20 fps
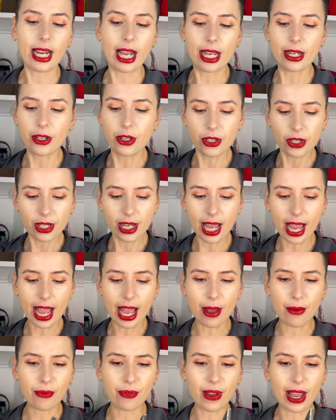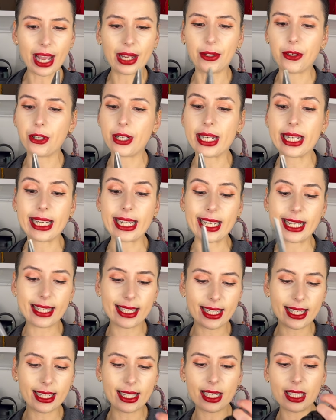I used to have Hello Kitty
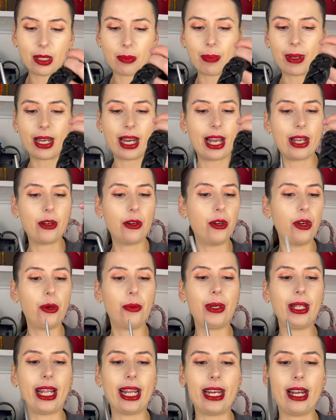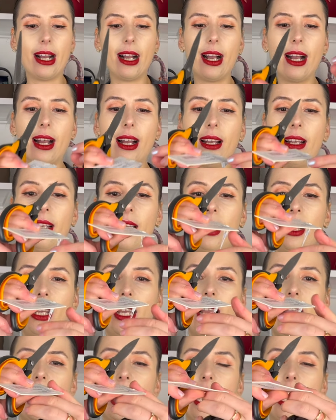scissors, but I don't know where they are.
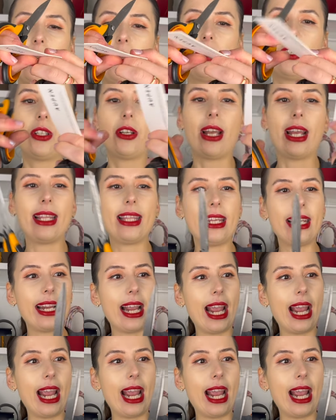And also I think